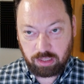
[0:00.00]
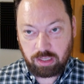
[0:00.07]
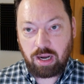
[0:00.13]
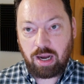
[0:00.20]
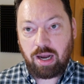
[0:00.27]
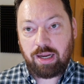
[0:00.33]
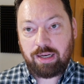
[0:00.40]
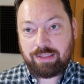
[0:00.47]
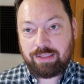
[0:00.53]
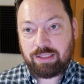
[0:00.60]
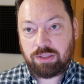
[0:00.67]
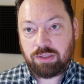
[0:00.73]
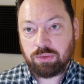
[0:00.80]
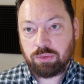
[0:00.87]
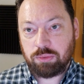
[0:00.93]

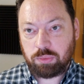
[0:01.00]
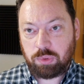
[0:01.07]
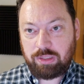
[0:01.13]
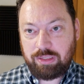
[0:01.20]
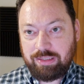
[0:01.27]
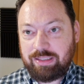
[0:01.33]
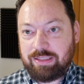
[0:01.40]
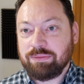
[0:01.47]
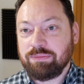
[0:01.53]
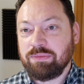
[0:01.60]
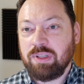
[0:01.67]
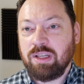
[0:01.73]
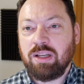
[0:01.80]
not really